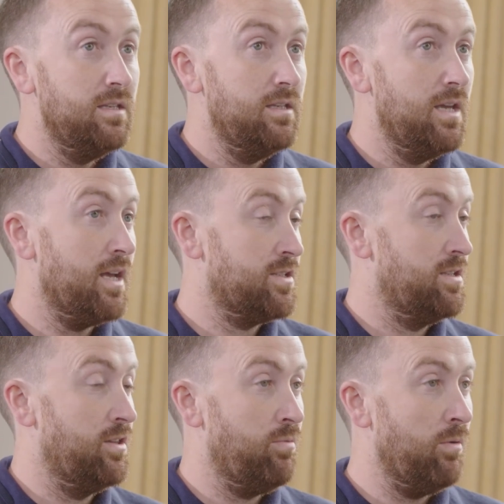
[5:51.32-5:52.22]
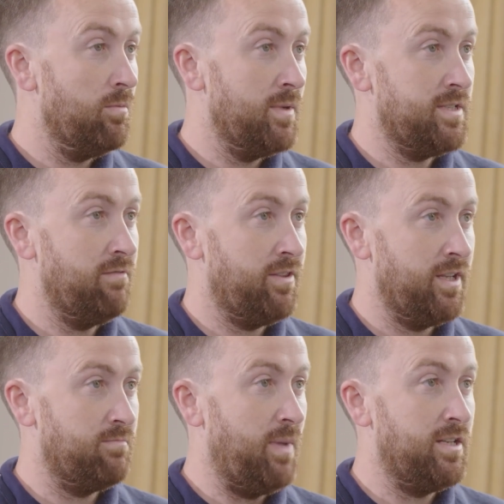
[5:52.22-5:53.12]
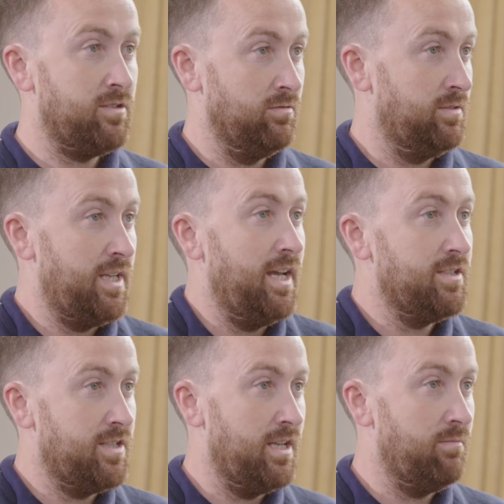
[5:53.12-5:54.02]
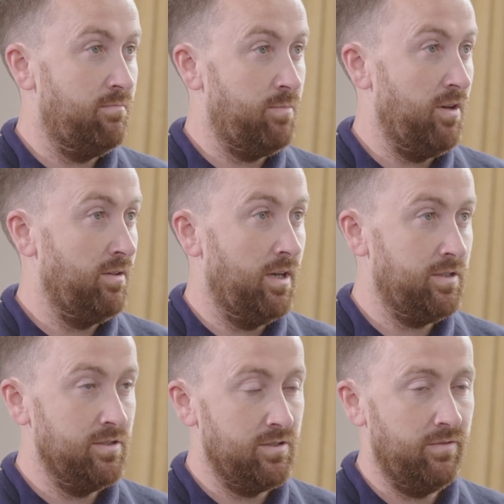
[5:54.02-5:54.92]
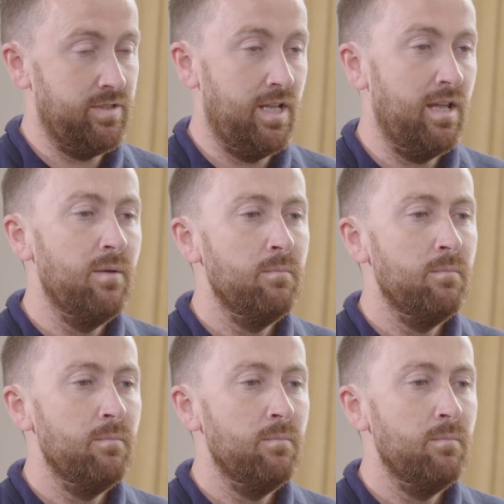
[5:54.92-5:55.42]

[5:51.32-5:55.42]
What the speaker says: Yes. So the problem is everything's based on TAC per licence, obviously.